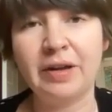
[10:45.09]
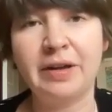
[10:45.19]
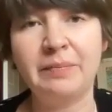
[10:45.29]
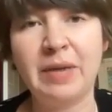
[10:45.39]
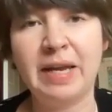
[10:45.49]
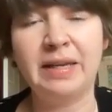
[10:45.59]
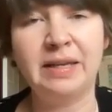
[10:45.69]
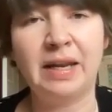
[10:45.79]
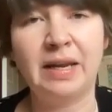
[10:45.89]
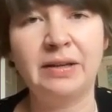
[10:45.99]
my
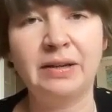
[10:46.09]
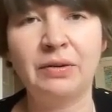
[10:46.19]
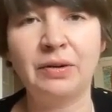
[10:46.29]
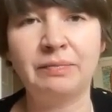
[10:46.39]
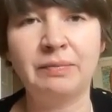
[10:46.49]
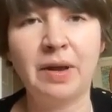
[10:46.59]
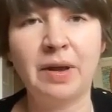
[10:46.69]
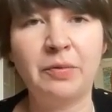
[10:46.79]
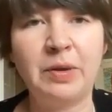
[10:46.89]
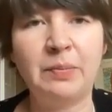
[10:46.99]
kid and
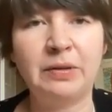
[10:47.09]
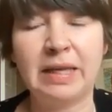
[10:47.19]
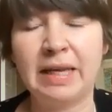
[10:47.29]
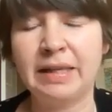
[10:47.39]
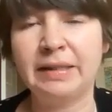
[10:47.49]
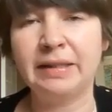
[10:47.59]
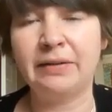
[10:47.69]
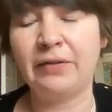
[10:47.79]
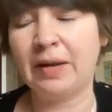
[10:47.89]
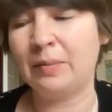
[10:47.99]
other people's kids
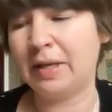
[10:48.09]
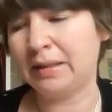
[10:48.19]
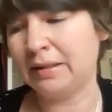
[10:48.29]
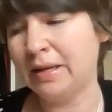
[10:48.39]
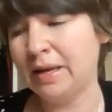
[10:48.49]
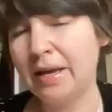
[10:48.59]
and families.